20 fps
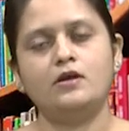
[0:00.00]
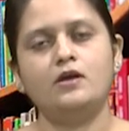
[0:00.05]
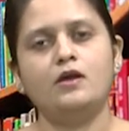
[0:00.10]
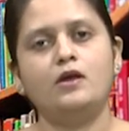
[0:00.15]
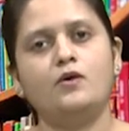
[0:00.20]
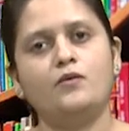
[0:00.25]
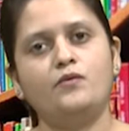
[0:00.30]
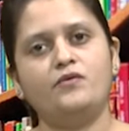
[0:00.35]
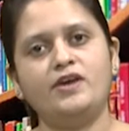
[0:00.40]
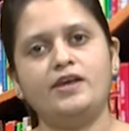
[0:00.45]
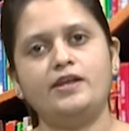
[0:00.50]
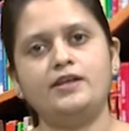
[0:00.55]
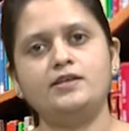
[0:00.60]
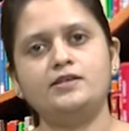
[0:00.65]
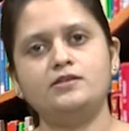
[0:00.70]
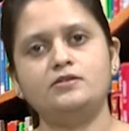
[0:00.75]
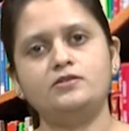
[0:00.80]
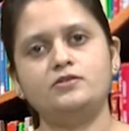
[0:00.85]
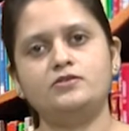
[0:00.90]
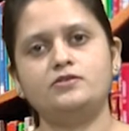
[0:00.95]

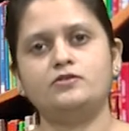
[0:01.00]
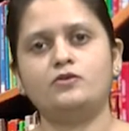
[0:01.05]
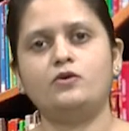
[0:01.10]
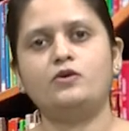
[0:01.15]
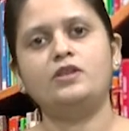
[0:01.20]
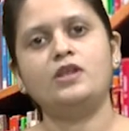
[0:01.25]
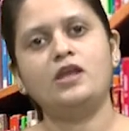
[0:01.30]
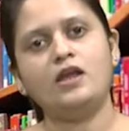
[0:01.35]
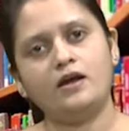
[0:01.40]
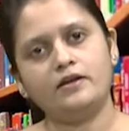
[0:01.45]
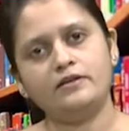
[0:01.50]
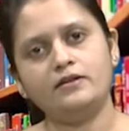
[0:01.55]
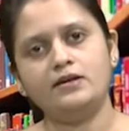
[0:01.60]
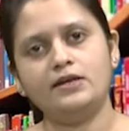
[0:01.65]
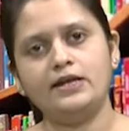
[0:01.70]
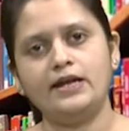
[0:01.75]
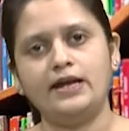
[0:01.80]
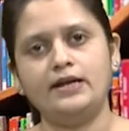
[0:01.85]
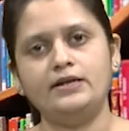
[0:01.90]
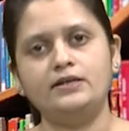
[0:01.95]
Whereas on the other
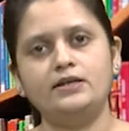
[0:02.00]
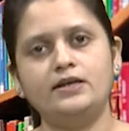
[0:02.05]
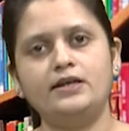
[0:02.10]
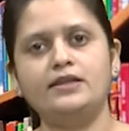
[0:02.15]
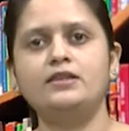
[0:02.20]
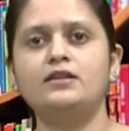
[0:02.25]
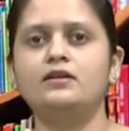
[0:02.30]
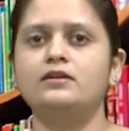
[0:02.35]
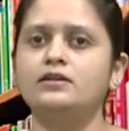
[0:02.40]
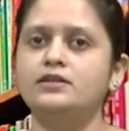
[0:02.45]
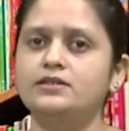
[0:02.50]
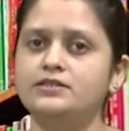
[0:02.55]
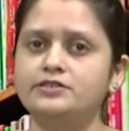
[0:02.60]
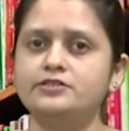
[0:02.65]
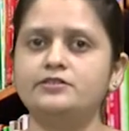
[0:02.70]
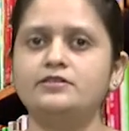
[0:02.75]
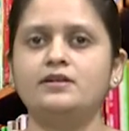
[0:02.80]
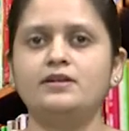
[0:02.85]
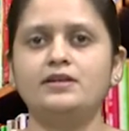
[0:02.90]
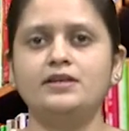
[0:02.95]
hand, in the
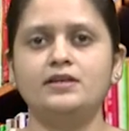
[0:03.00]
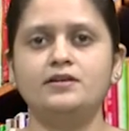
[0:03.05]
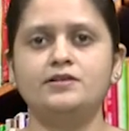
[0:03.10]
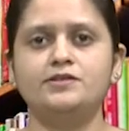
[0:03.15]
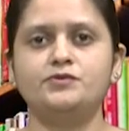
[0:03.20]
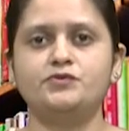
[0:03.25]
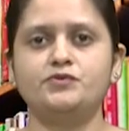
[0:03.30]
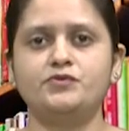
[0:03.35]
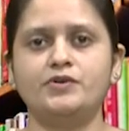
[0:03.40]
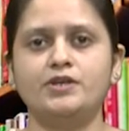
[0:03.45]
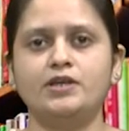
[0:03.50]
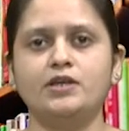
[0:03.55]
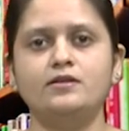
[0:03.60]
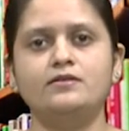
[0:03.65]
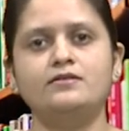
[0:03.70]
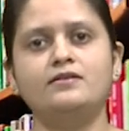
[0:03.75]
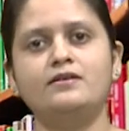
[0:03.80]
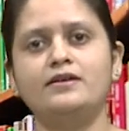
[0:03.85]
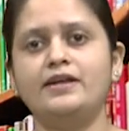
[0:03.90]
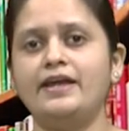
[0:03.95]
literary history,
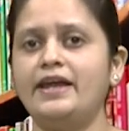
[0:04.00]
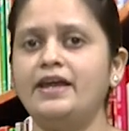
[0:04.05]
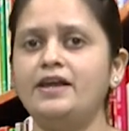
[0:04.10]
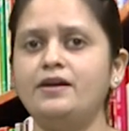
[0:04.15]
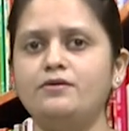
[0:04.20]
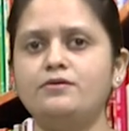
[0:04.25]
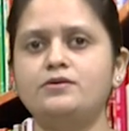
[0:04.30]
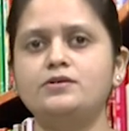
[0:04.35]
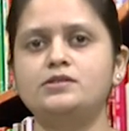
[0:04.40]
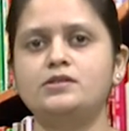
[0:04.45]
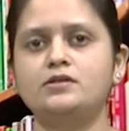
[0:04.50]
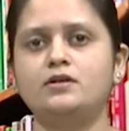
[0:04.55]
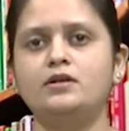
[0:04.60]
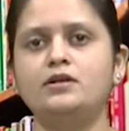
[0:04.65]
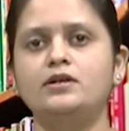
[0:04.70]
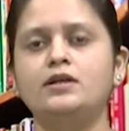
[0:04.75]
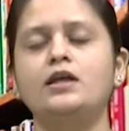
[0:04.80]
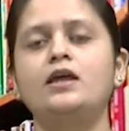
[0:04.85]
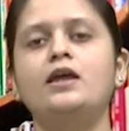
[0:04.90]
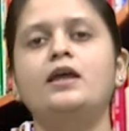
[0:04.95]
the end result
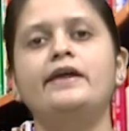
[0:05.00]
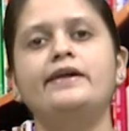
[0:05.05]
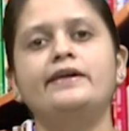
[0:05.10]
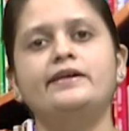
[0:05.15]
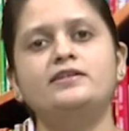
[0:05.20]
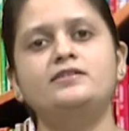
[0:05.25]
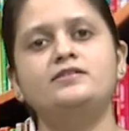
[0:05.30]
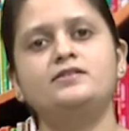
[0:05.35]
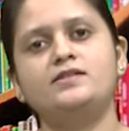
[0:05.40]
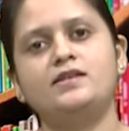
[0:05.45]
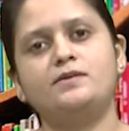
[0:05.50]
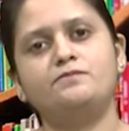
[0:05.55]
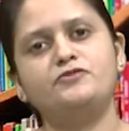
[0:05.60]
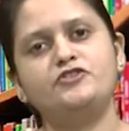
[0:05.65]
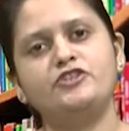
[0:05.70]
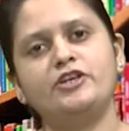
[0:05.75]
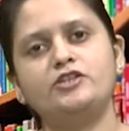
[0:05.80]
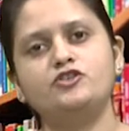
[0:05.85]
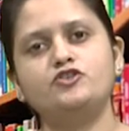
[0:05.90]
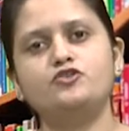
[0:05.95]
is
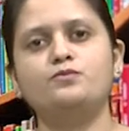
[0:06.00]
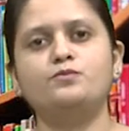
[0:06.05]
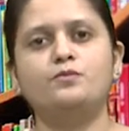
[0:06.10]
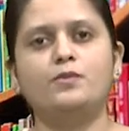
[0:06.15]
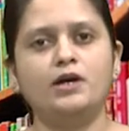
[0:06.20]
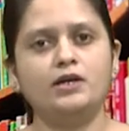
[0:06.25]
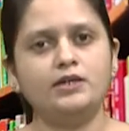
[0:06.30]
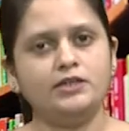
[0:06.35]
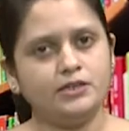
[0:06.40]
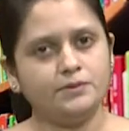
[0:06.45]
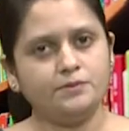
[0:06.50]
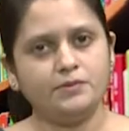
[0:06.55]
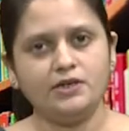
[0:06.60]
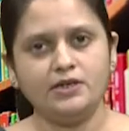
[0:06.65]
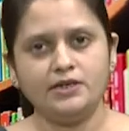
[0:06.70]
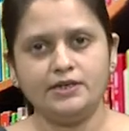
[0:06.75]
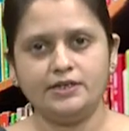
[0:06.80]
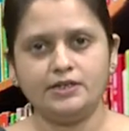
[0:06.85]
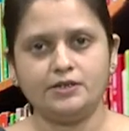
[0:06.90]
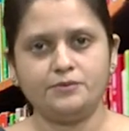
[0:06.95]
subject to multiple
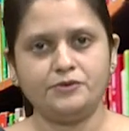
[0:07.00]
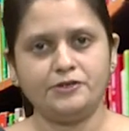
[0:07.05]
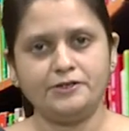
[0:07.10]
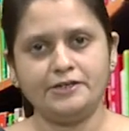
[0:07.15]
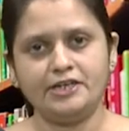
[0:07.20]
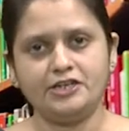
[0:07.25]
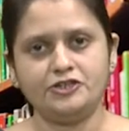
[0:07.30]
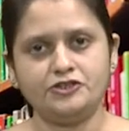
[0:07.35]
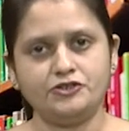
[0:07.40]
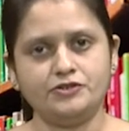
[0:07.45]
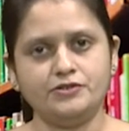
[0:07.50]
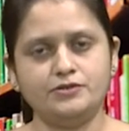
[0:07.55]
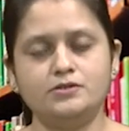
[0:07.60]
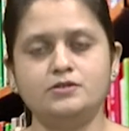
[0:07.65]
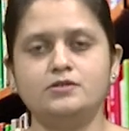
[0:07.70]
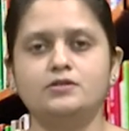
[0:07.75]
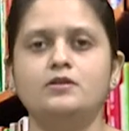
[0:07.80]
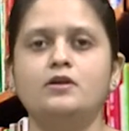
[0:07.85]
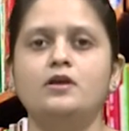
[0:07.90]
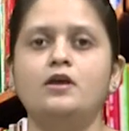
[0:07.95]

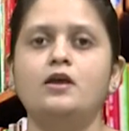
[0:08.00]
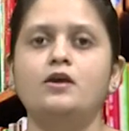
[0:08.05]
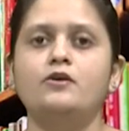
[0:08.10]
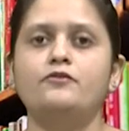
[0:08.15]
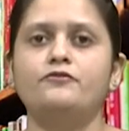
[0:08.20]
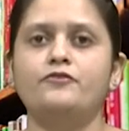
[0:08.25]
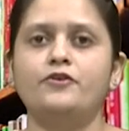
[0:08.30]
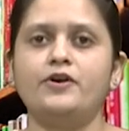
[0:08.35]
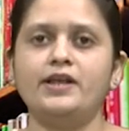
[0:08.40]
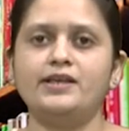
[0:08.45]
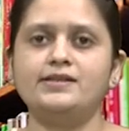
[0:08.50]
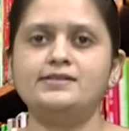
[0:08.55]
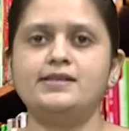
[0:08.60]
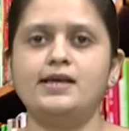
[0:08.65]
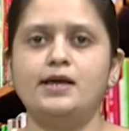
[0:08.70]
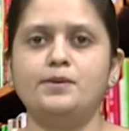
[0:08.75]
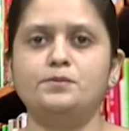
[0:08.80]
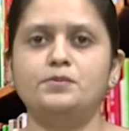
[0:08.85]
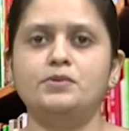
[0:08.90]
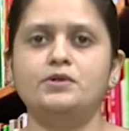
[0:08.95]
interpretations. For
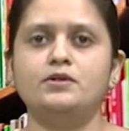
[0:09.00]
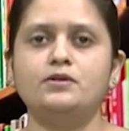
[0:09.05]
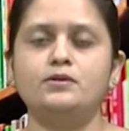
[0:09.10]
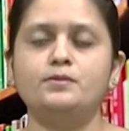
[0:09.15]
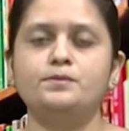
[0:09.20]
example,